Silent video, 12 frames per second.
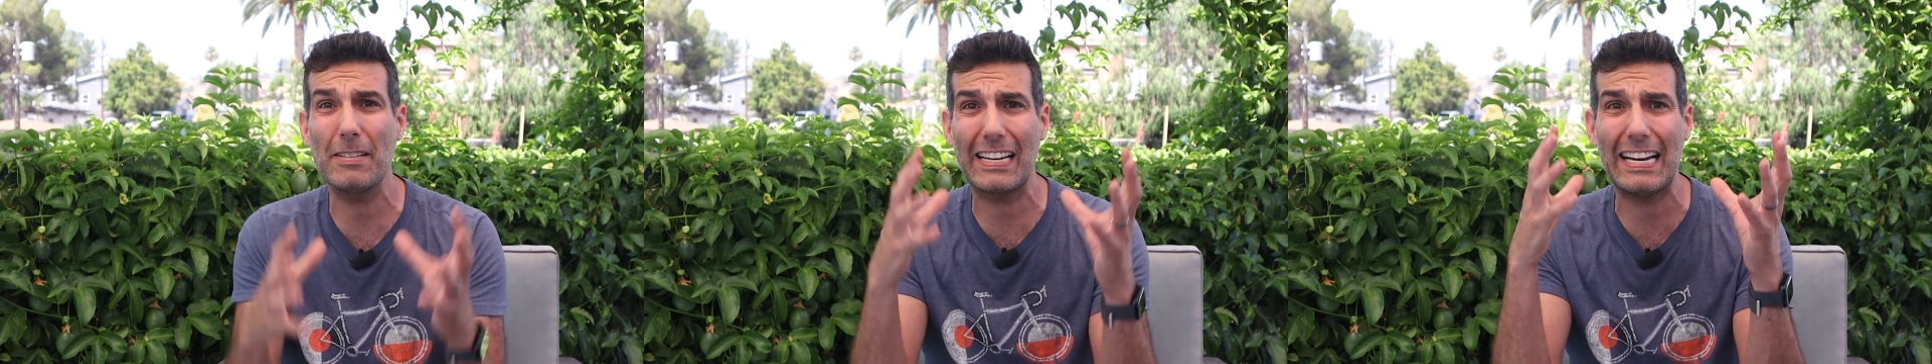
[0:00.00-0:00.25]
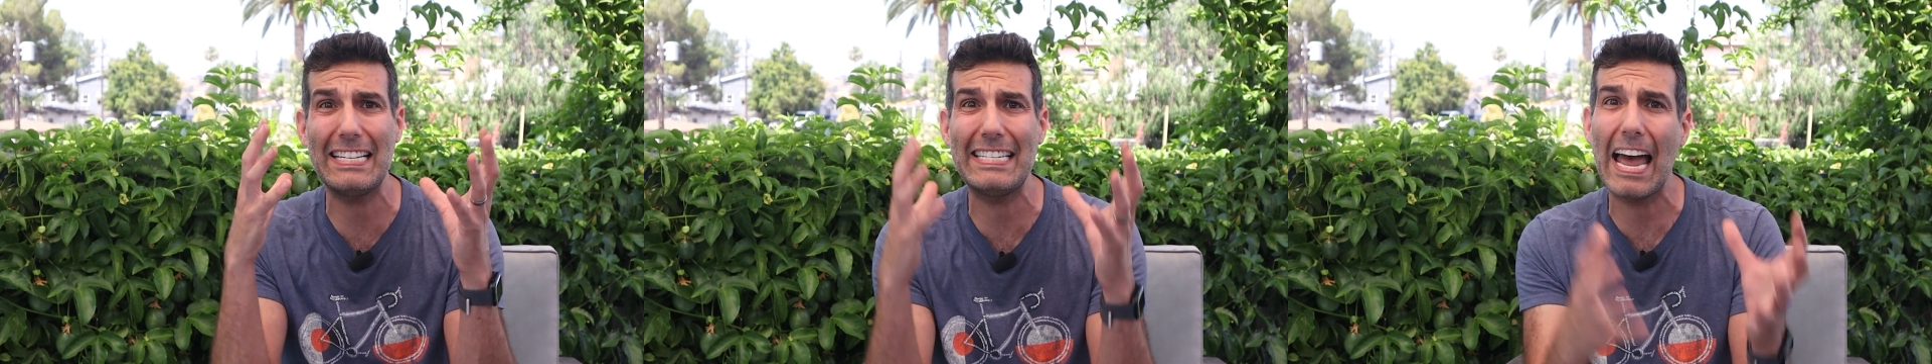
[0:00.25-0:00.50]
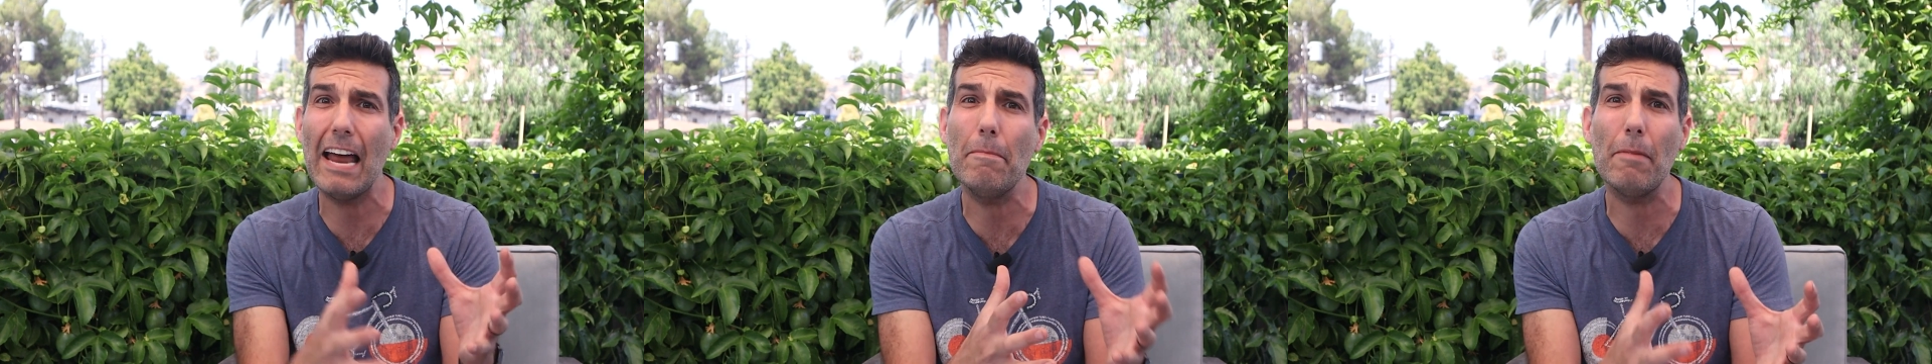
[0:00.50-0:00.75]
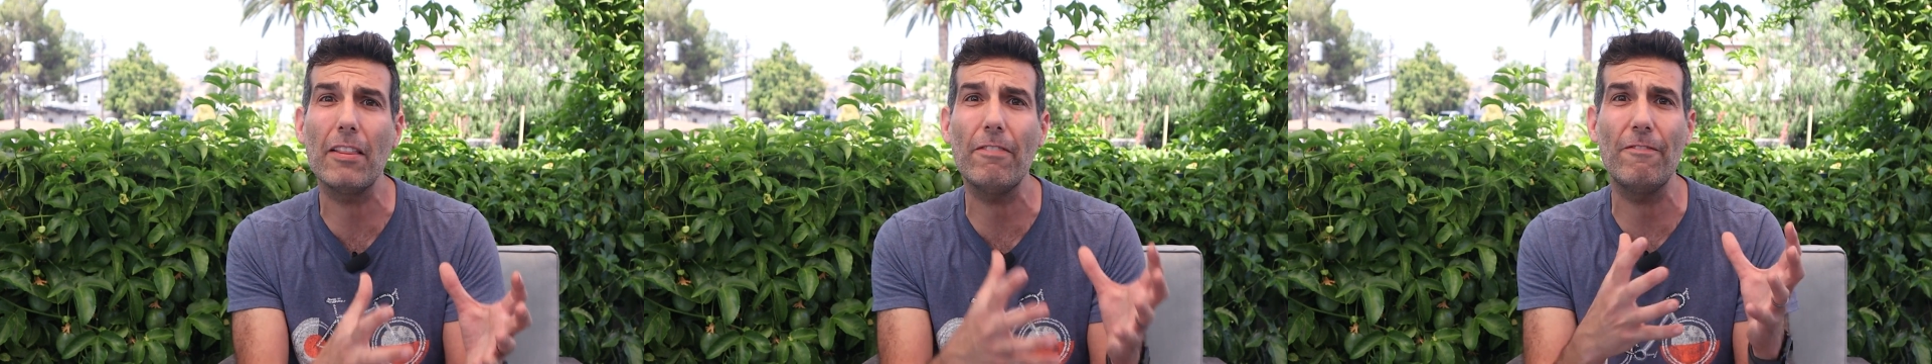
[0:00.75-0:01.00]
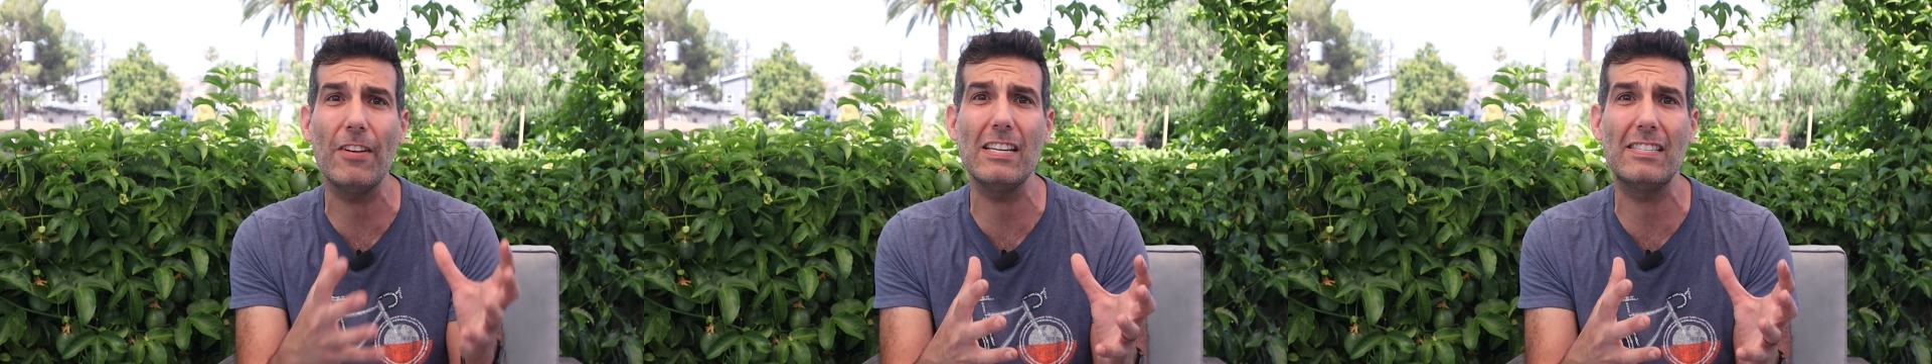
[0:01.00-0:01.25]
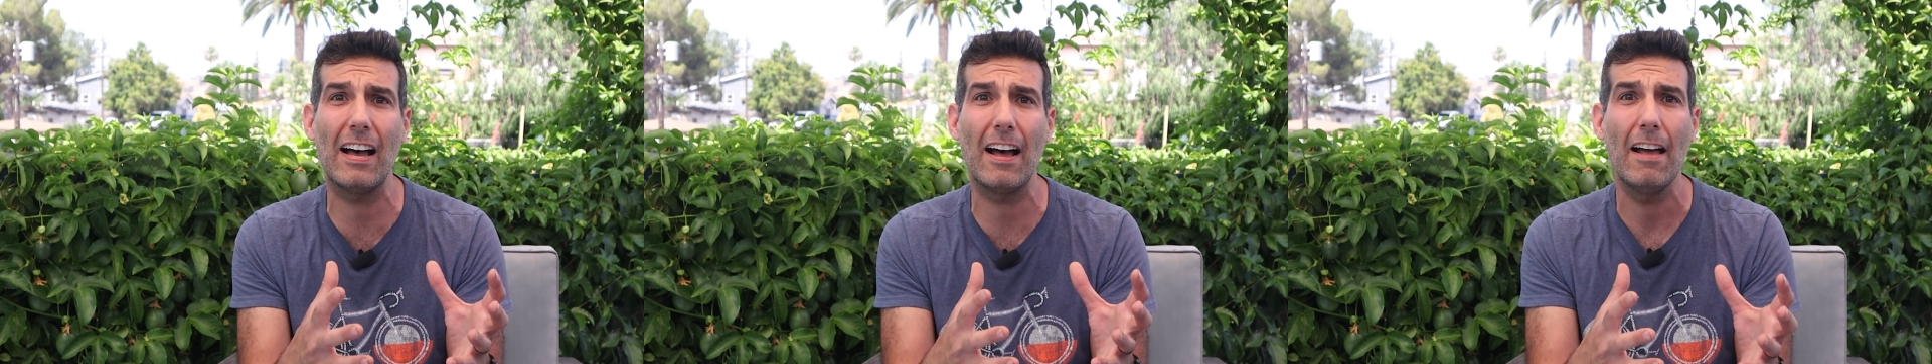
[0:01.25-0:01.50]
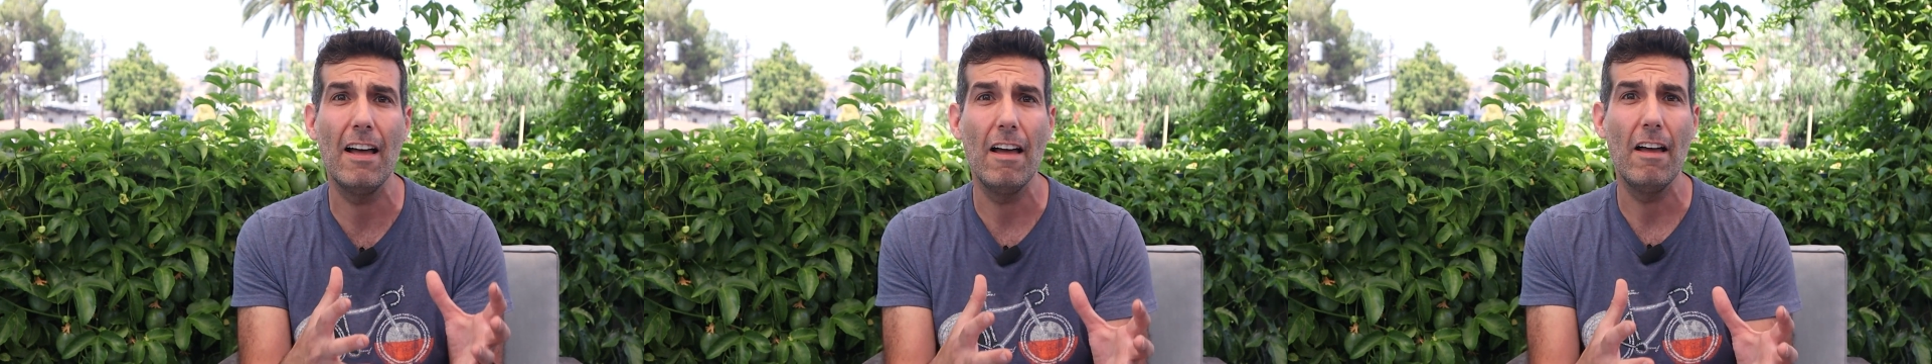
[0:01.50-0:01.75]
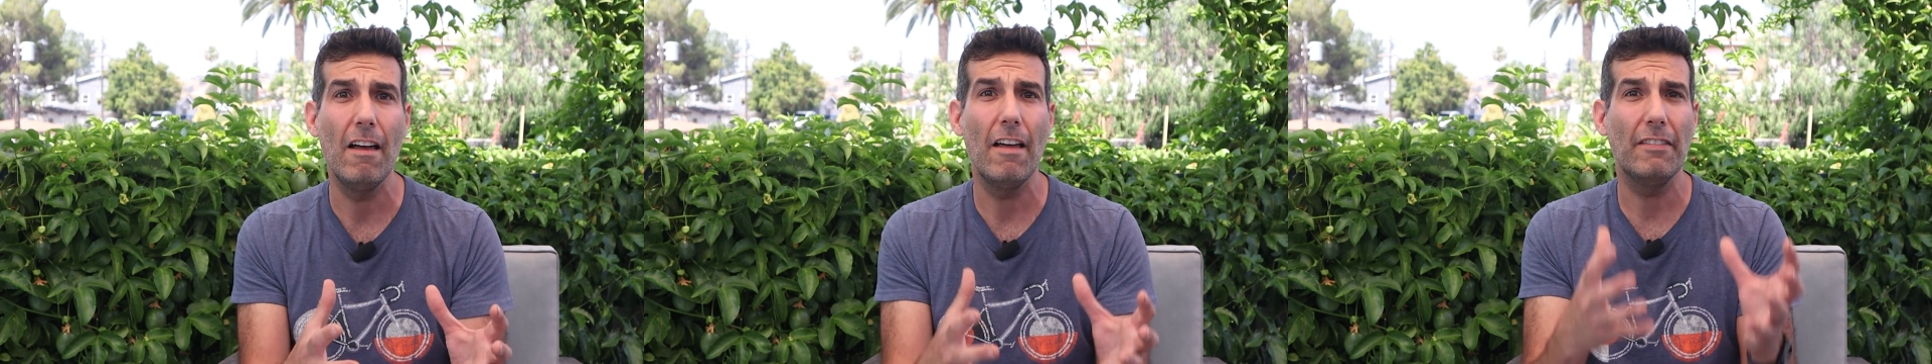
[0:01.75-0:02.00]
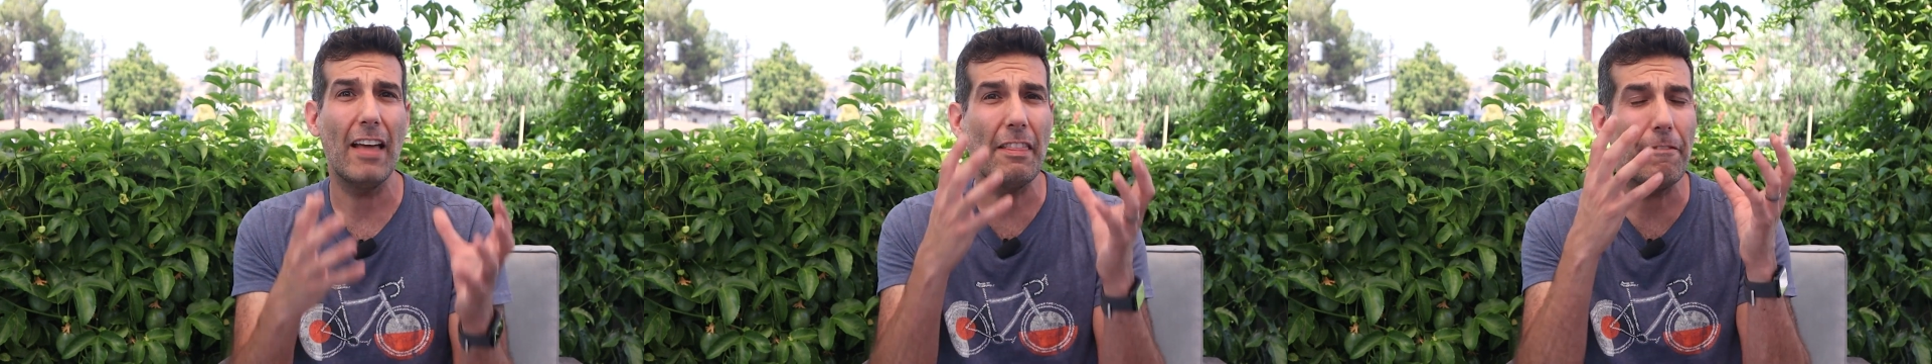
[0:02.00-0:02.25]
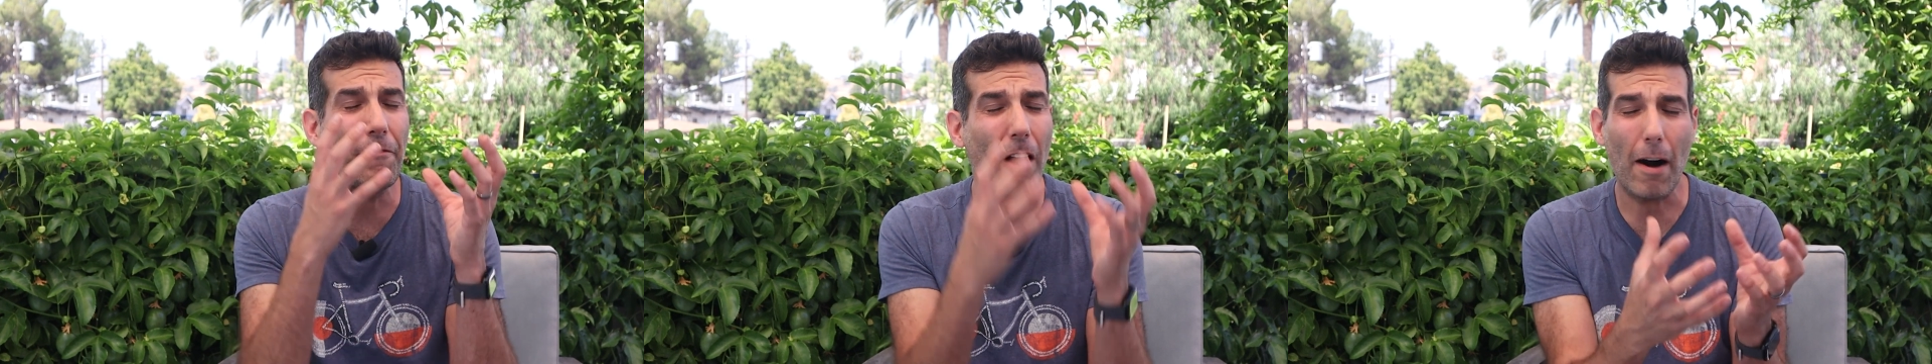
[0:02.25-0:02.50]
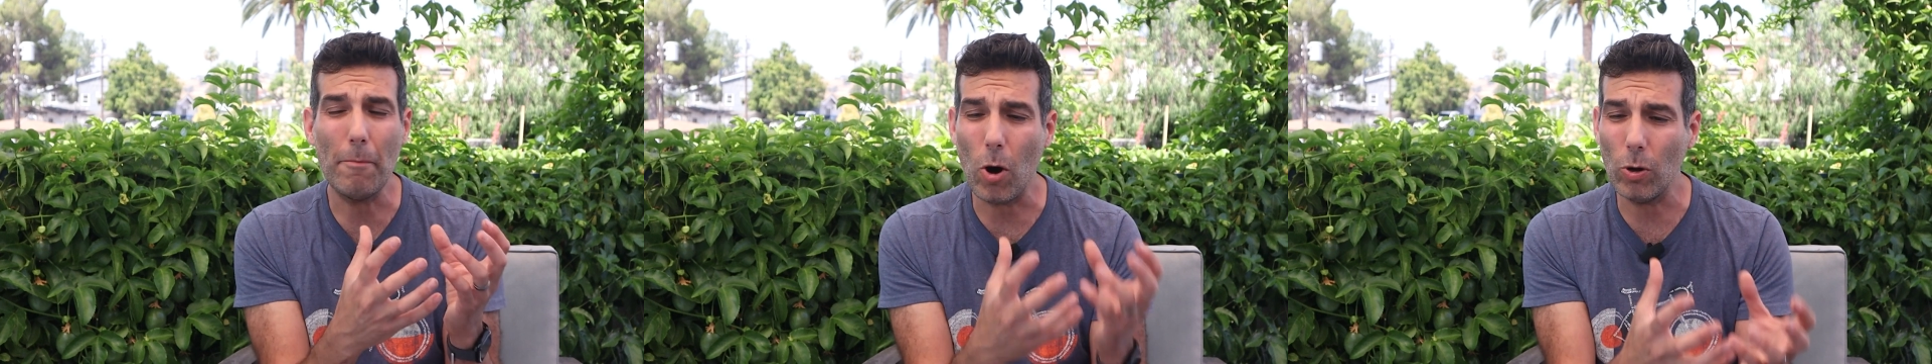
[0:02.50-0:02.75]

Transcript: It's like a 10-month visa, and the farm